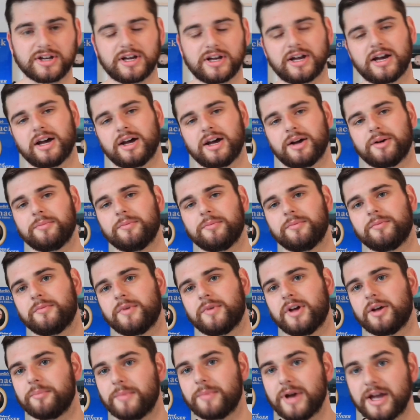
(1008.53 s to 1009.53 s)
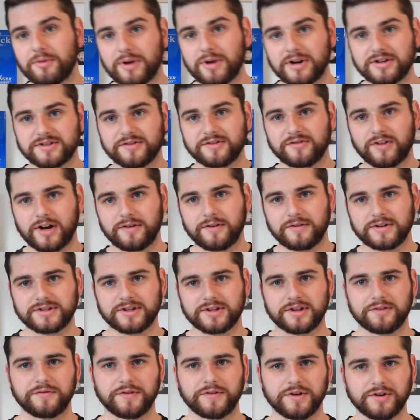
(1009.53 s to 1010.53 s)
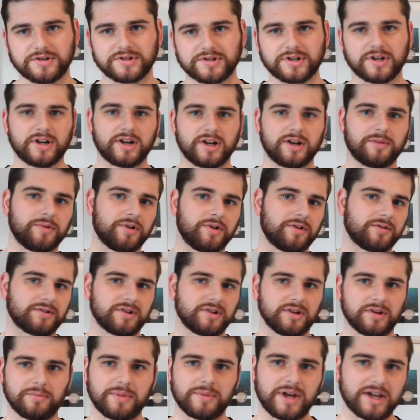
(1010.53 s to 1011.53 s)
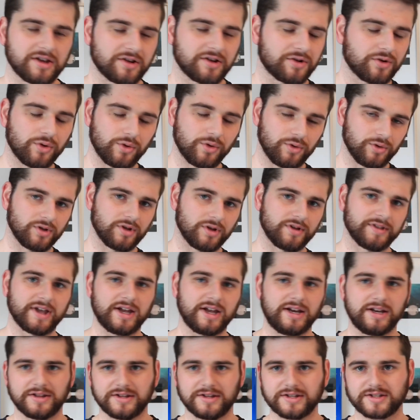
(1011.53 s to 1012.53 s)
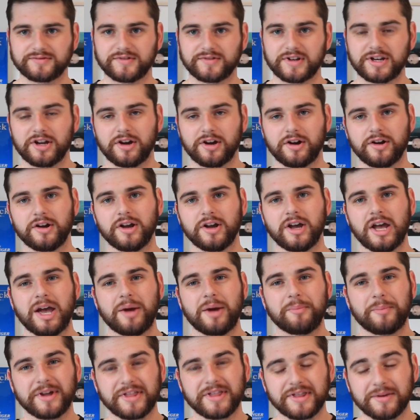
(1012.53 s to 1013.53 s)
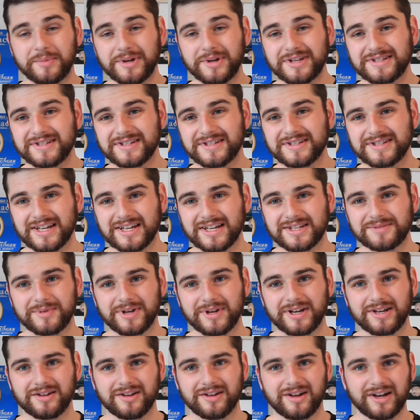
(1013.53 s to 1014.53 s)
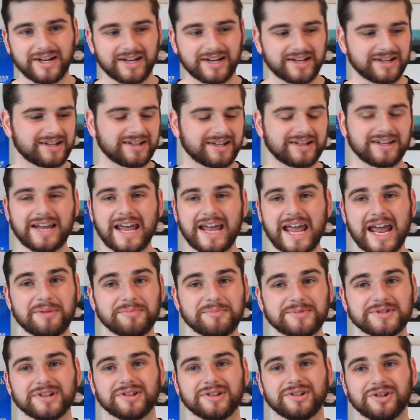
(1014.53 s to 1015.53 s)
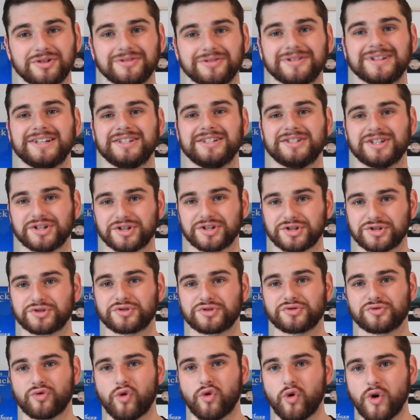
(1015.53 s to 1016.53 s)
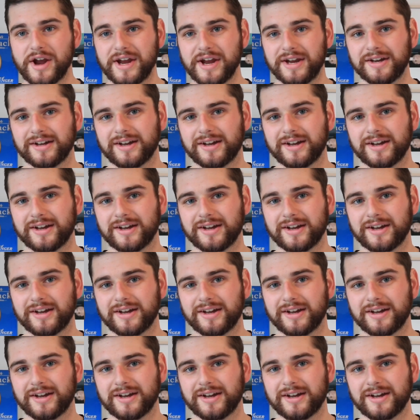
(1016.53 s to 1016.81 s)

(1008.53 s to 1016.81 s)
It may well survive into the future. I'm not going to make a call on that in this video. But the business has been like absolutely destroyed.